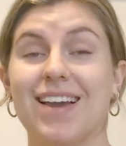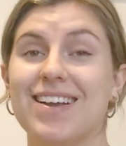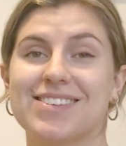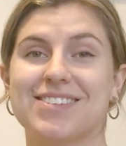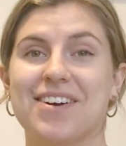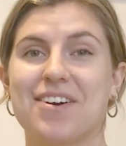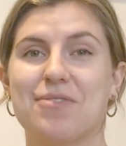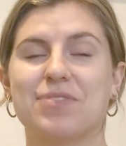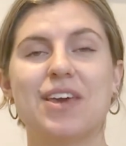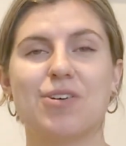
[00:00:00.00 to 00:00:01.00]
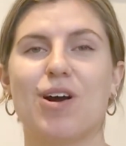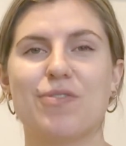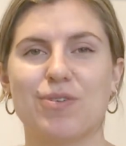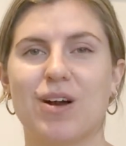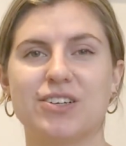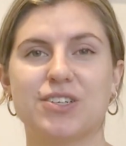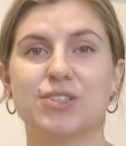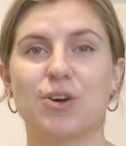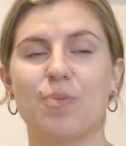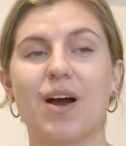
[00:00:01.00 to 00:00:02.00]
So thank you all for watching
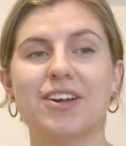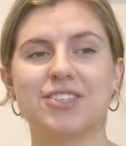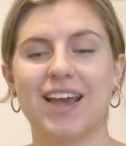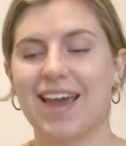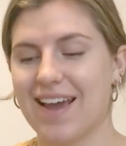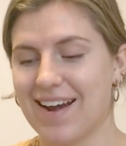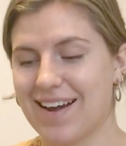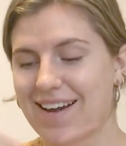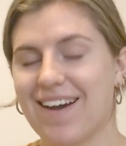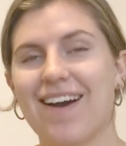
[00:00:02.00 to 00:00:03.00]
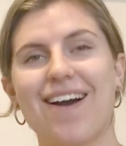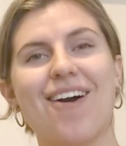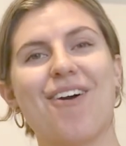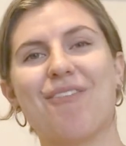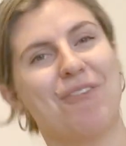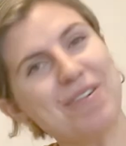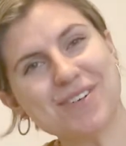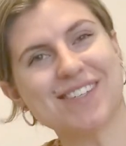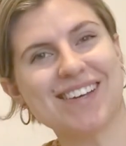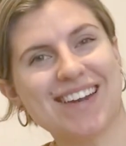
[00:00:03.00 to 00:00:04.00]
so much, and we will
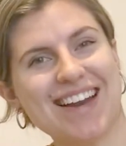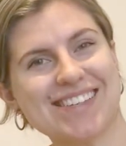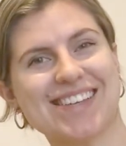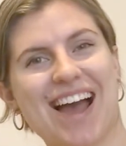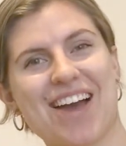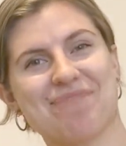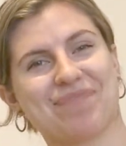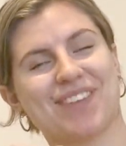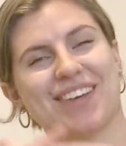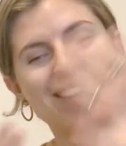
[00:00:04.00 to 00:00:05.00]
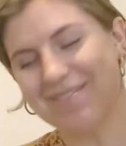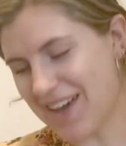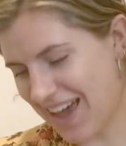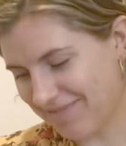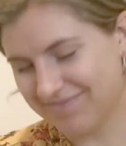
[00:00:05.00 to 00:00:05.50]
see you next time. Goodbye.